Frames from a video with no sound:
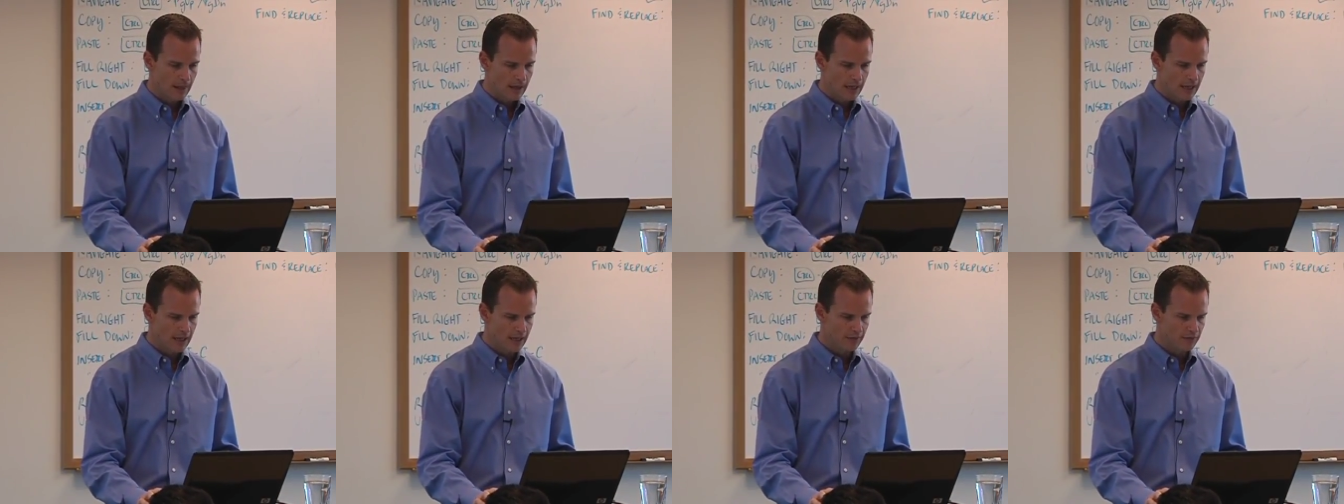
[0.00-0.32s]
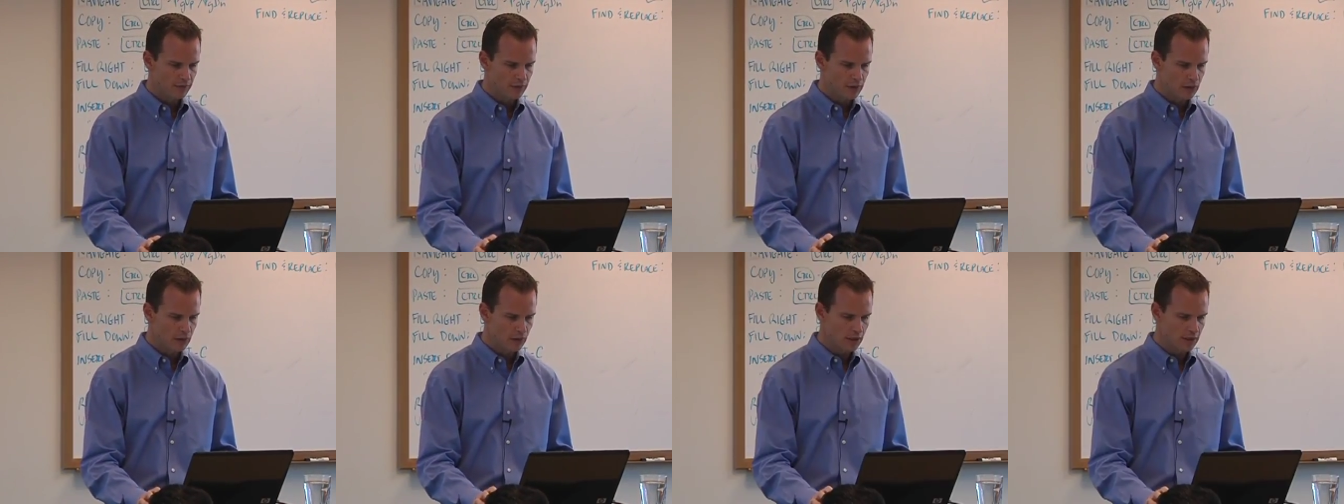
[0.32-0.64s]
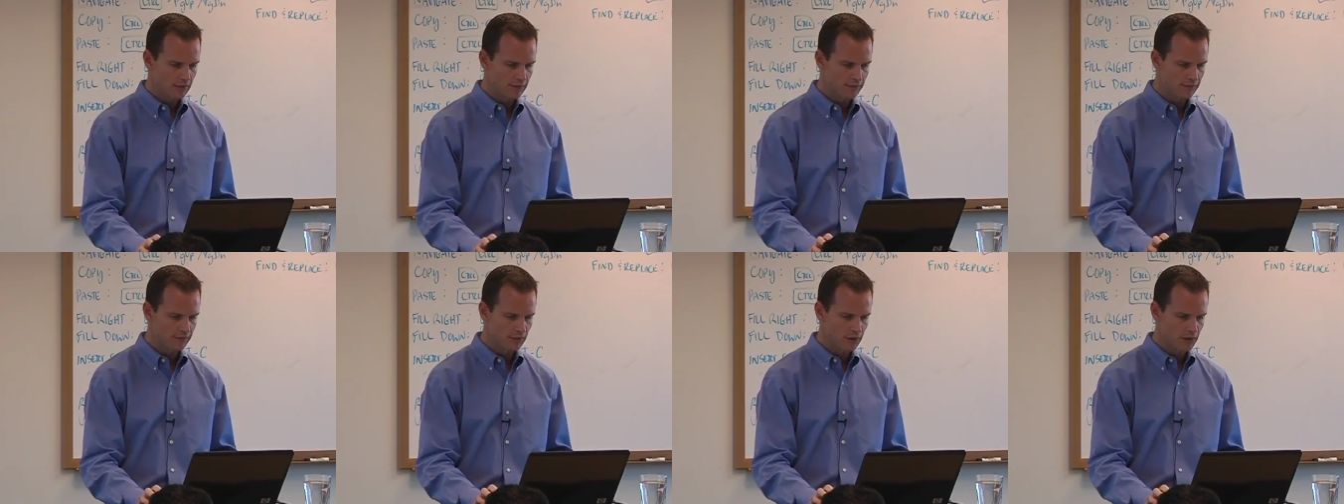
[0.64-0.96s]
And if we look
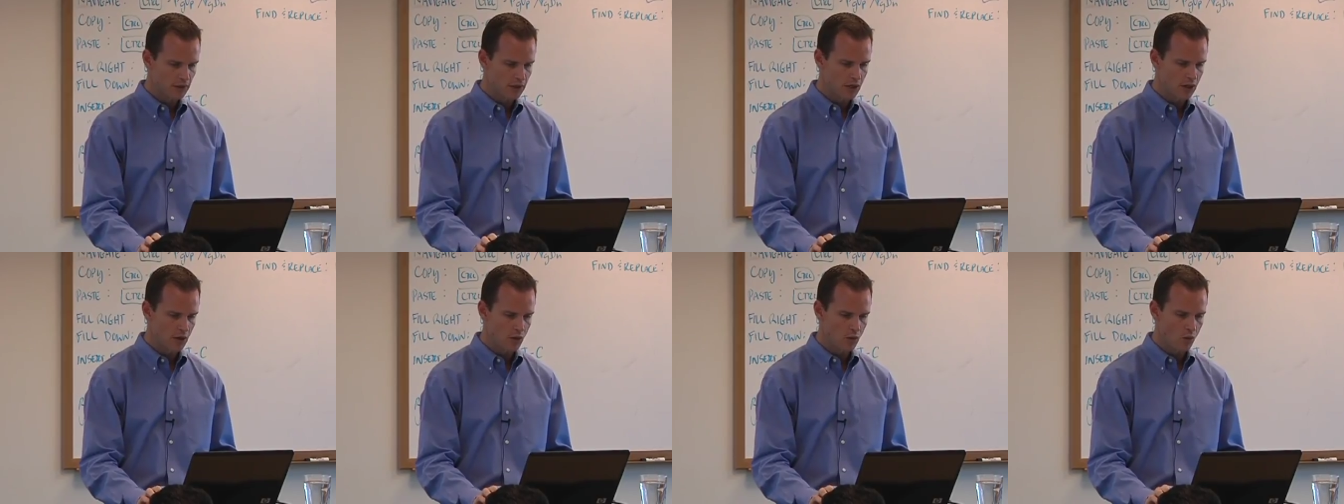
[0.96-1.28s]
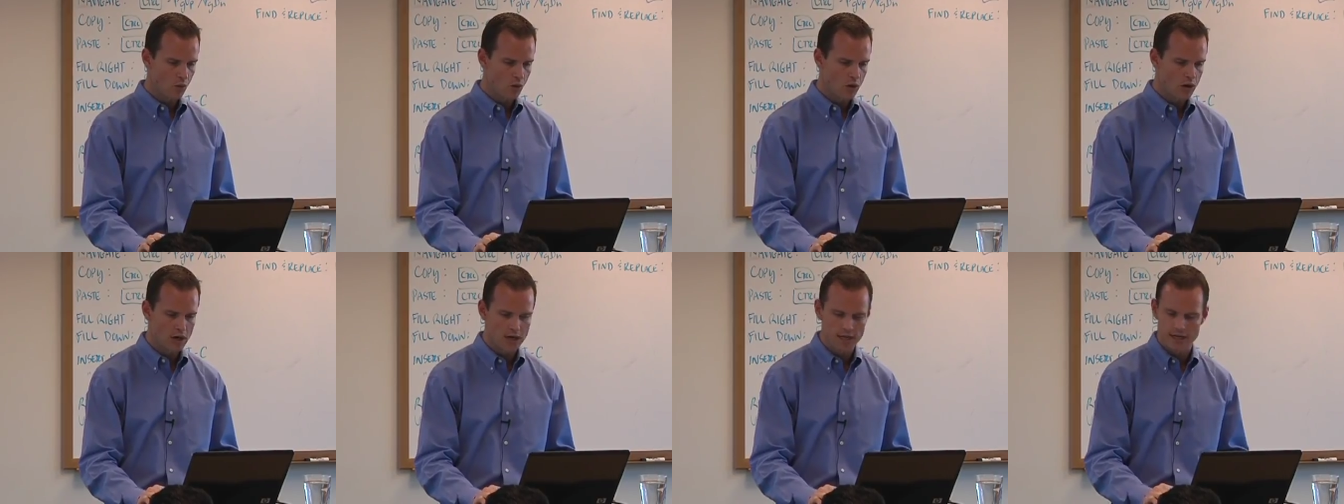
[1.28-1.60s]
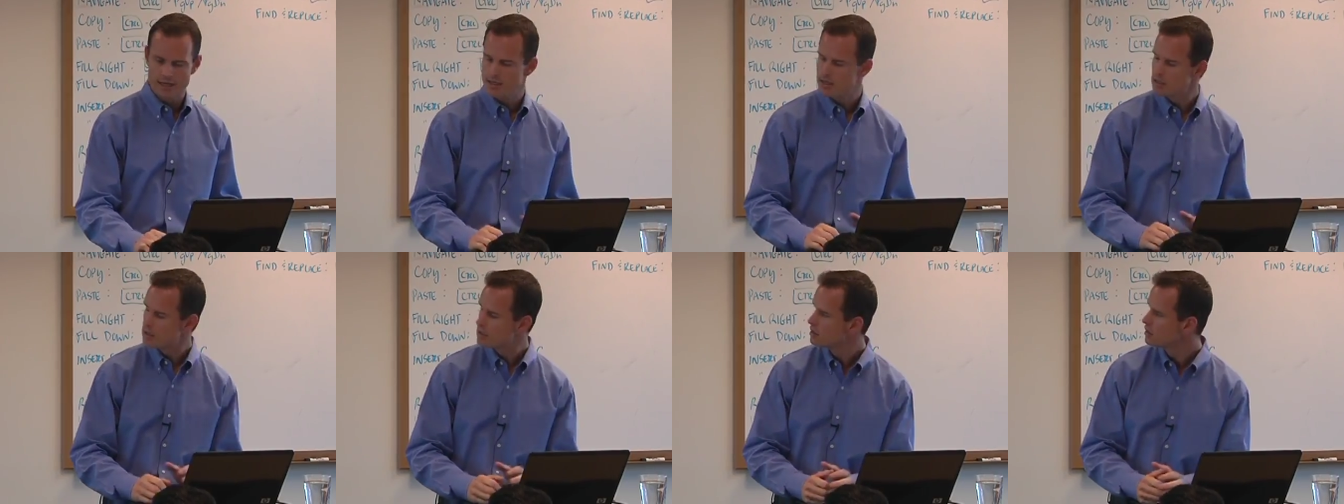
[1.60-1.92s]
at footnote
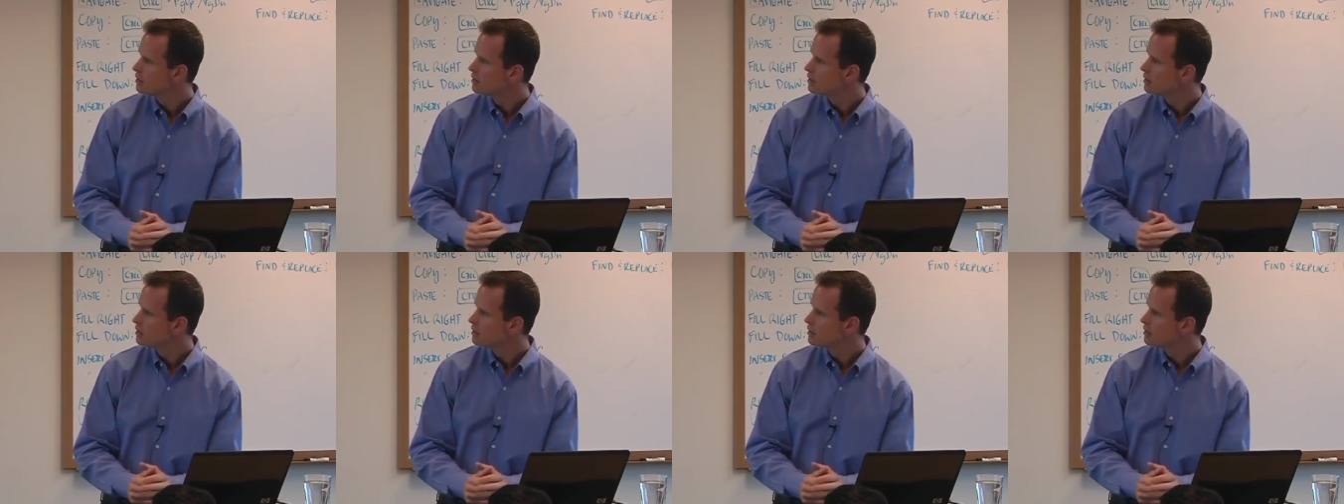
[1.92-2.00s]
1